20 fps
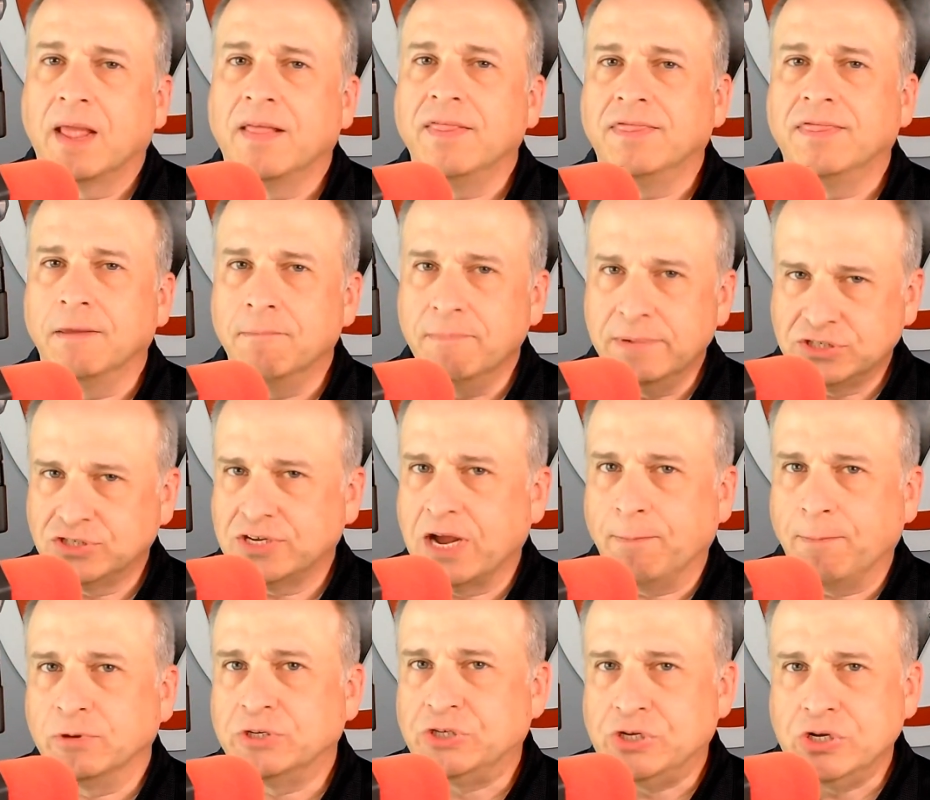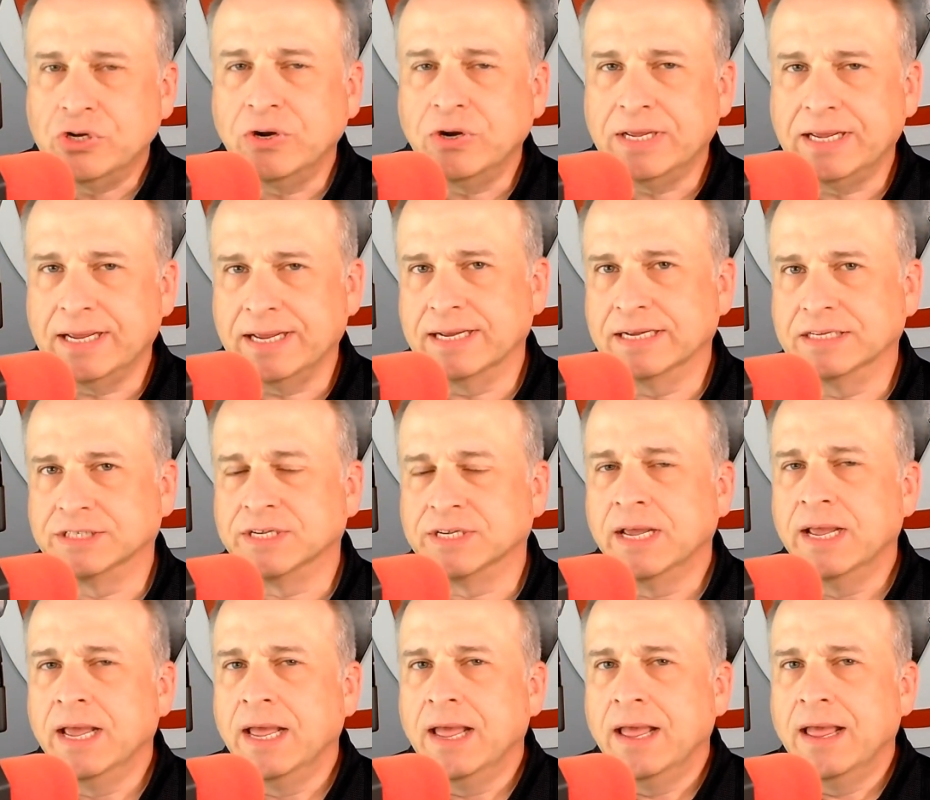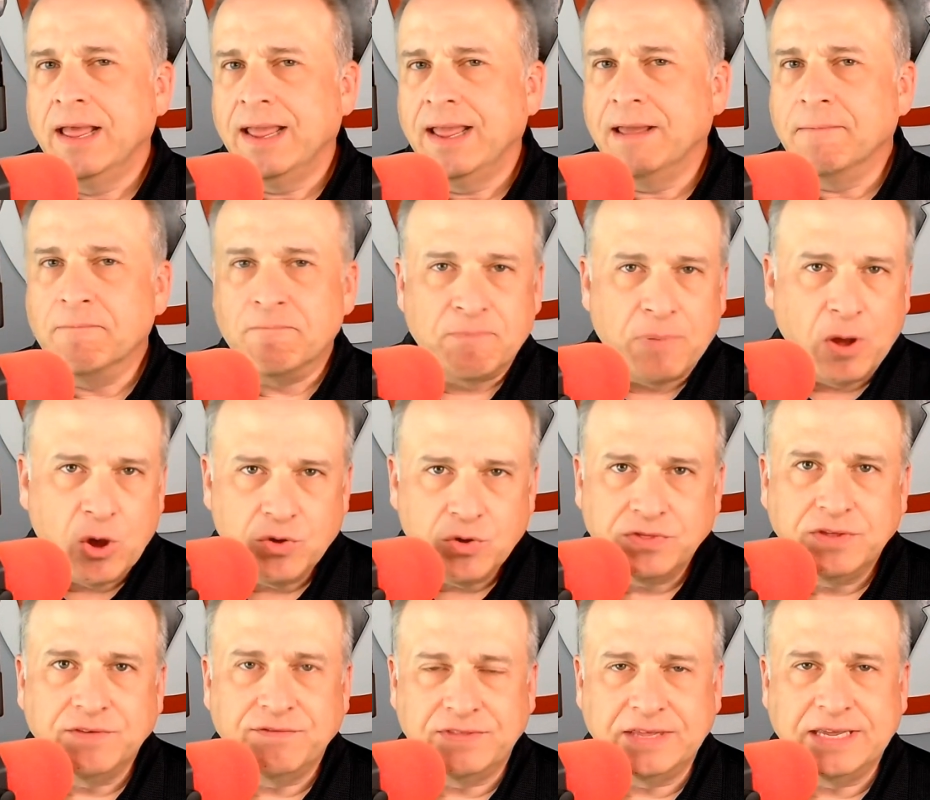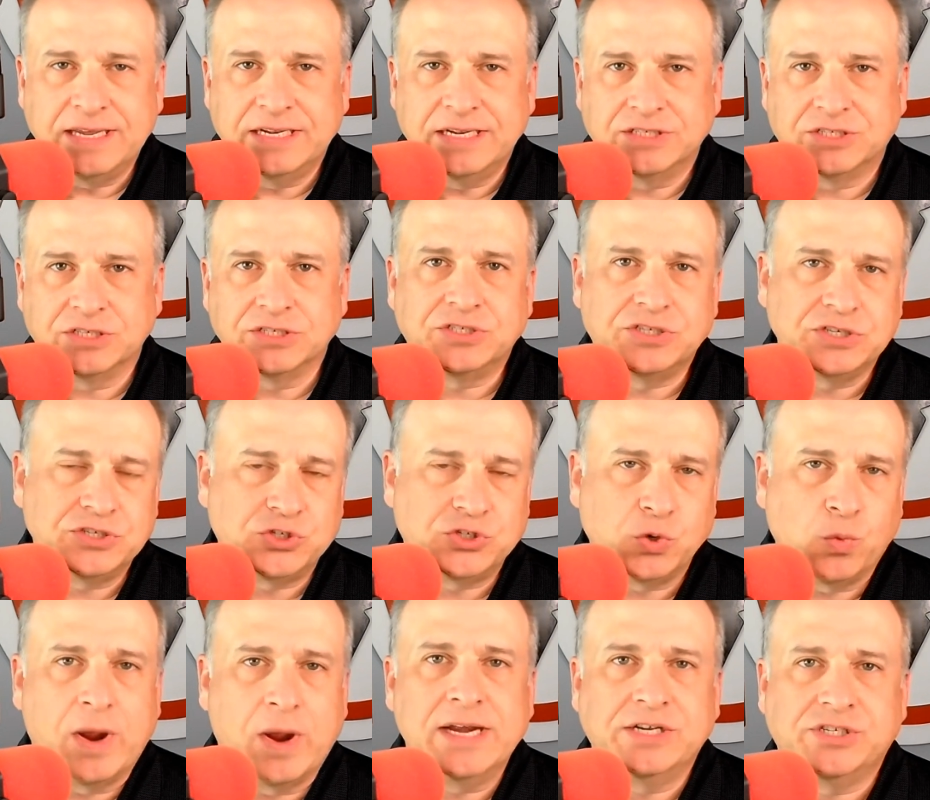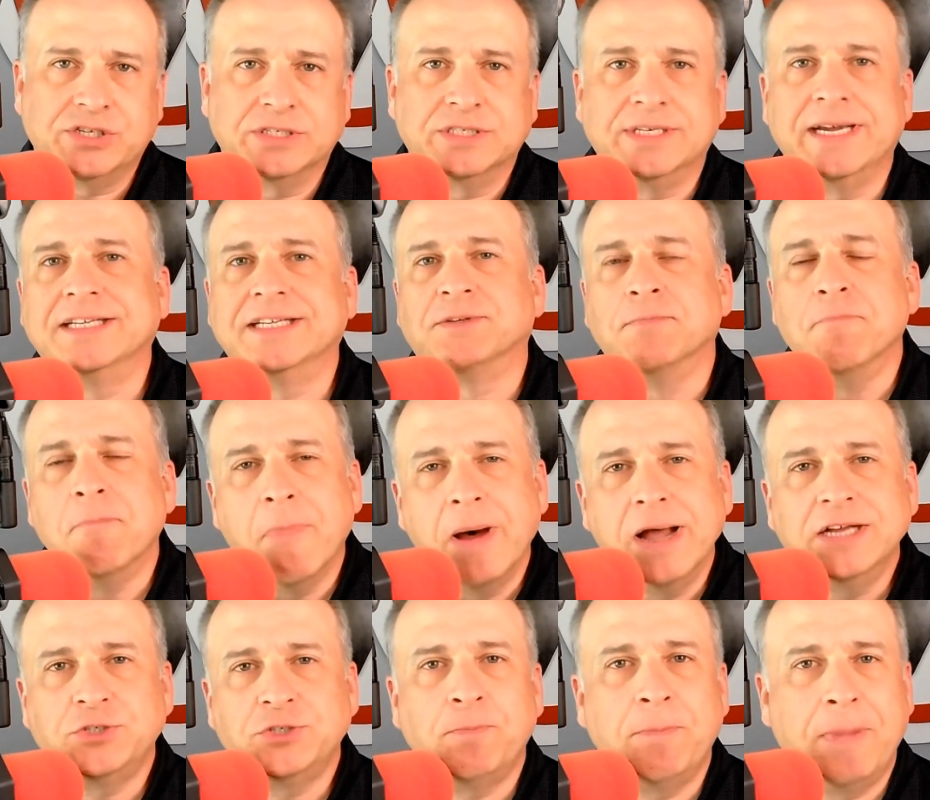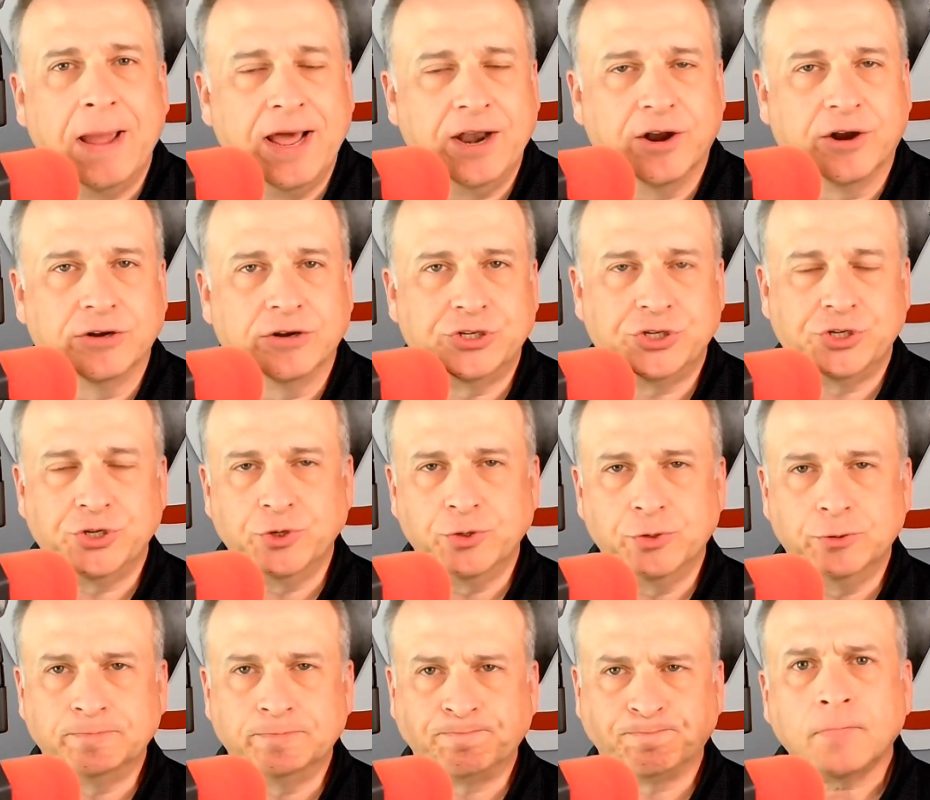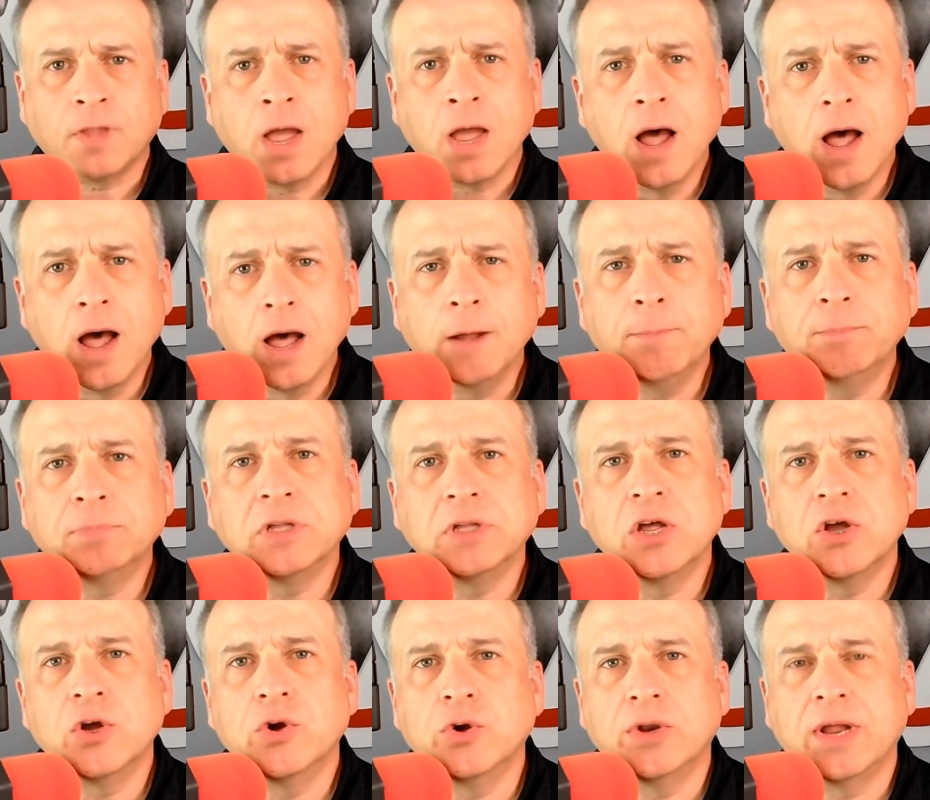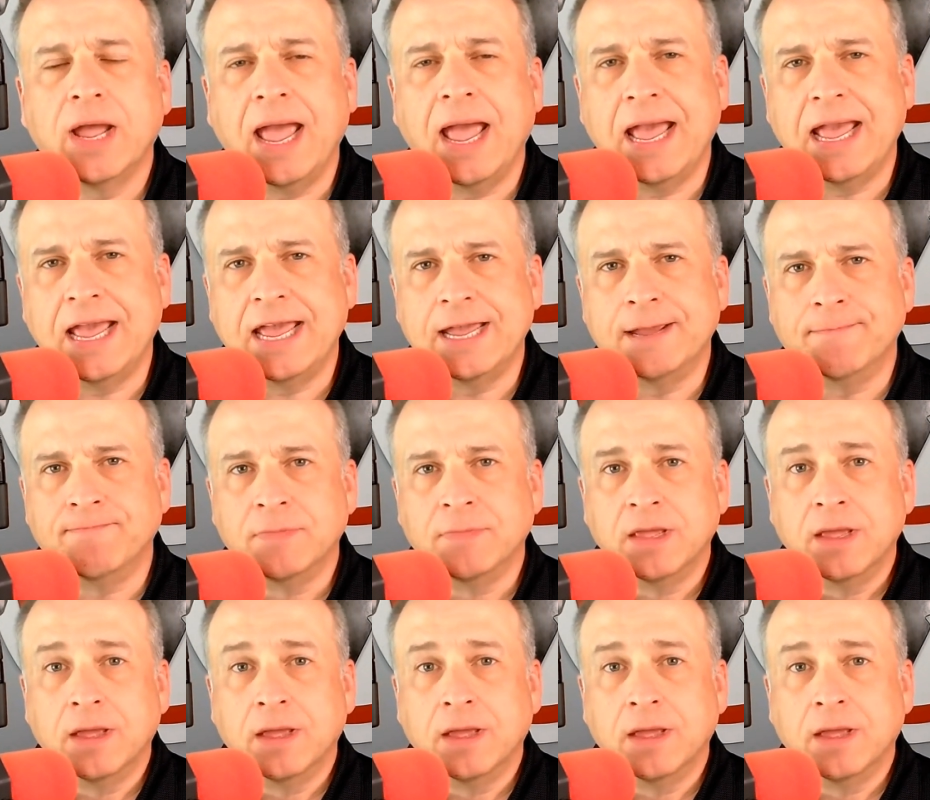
The missed opportunity is, in both of these situations, it's much better to upload a